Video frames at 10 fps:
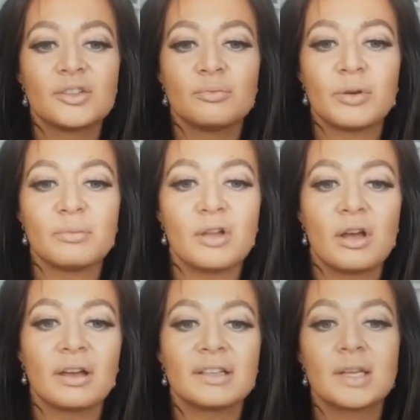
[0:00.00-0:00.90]
So put
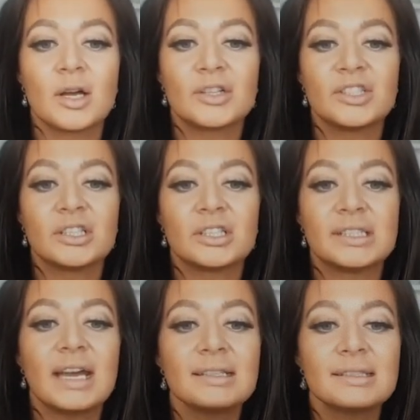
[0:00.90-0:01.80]
belongings onto your
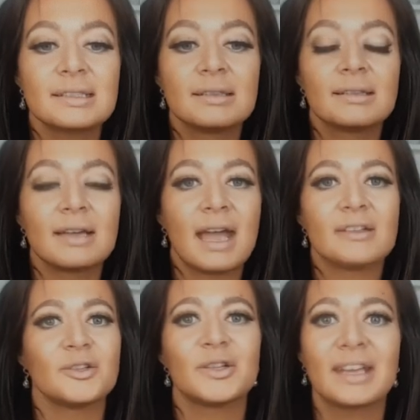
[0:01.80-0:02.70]
desk,
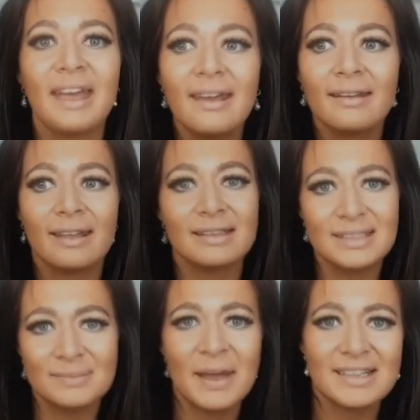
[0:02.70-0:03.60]
and you're like, hey, like this
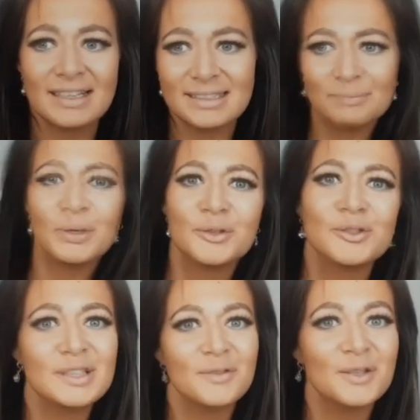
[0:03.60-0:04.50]
is my desk. Put your
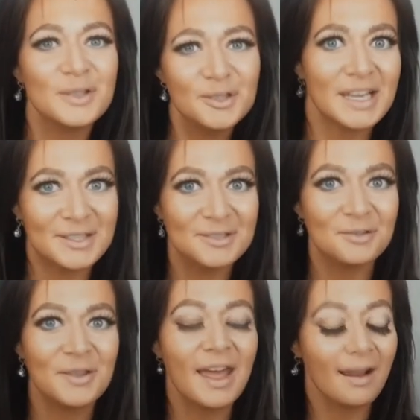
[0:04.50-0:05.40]
stuff on your desk
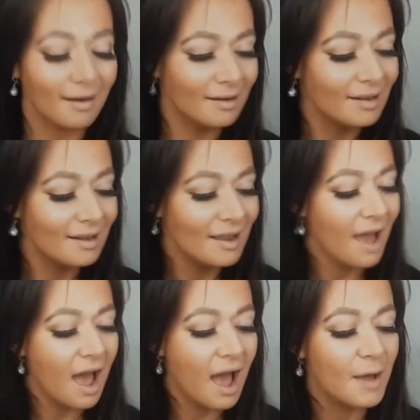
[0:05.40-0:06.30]
over there.
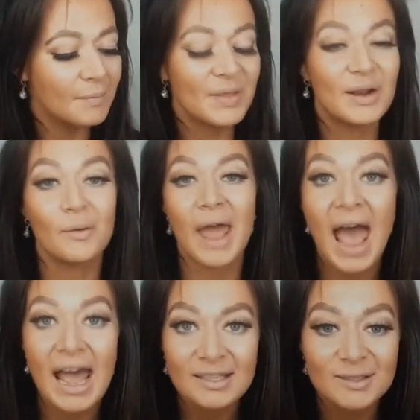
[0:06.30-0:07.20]
And they don't
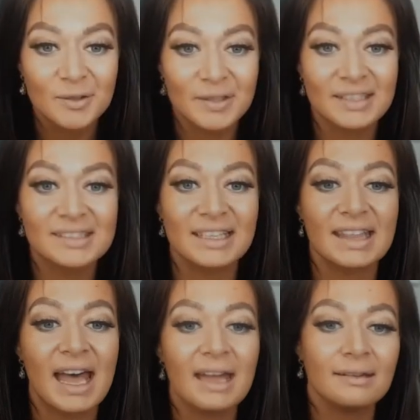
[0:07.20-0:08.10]
ask or things like
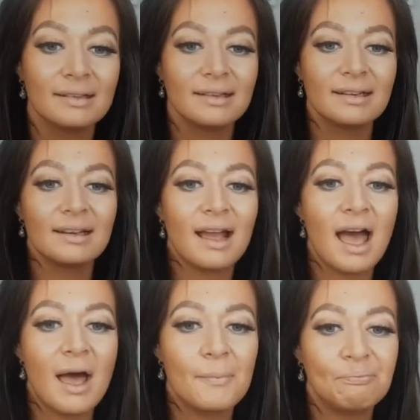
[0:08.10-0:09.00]
that.
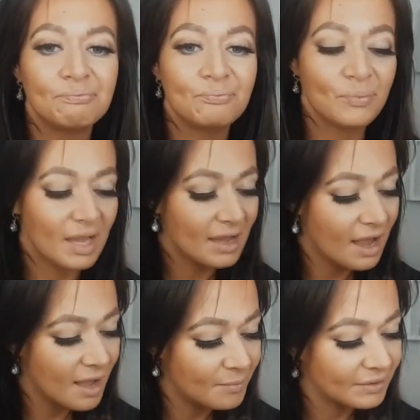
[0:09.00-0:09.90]
Um,
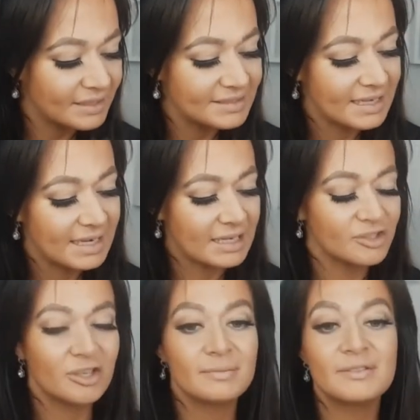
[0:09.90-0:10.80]
let's say in
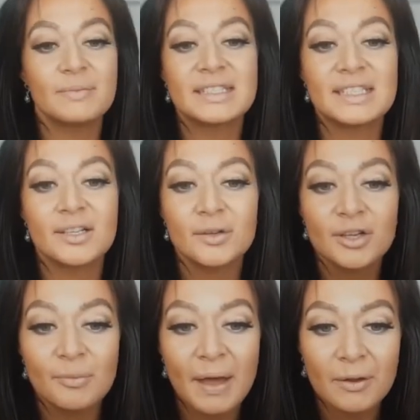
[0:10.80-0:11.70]
terms of
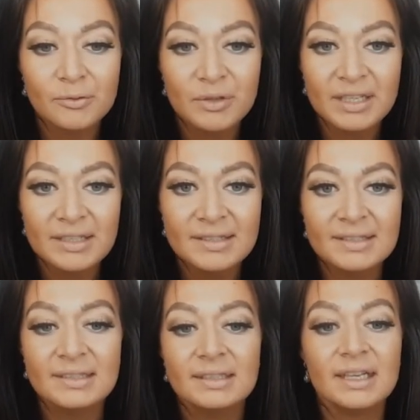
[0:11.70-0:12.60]
material boundaries
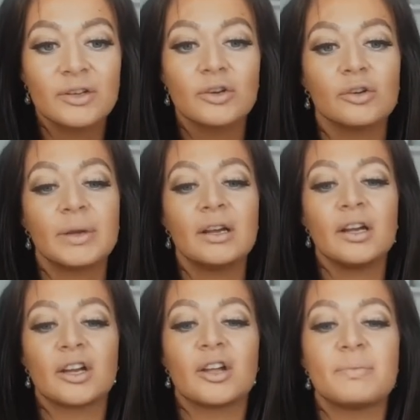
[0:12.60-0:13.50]
in career,
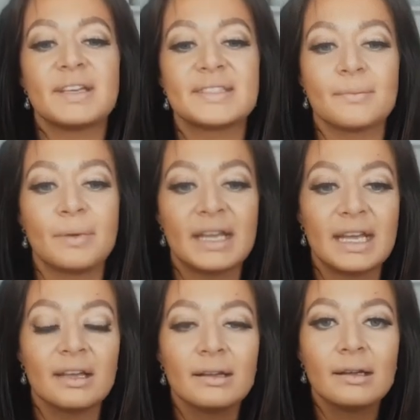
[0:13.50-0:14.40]
it could be
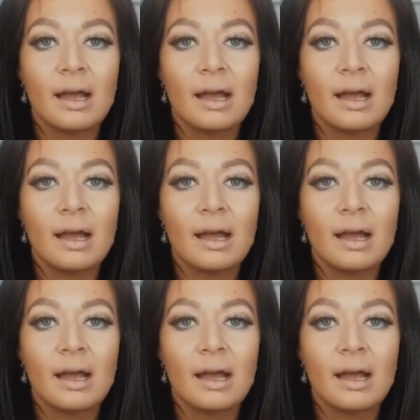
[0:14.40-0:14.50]
somebody